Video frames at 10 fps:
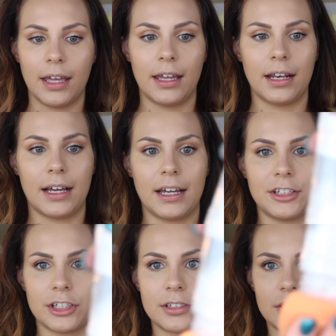and
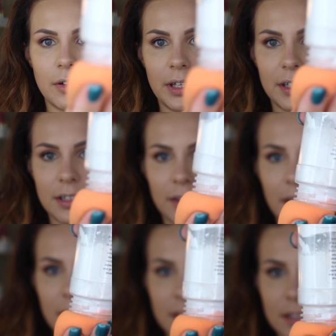I just go like
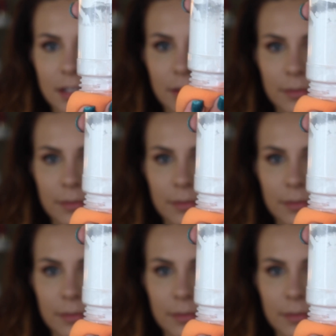this.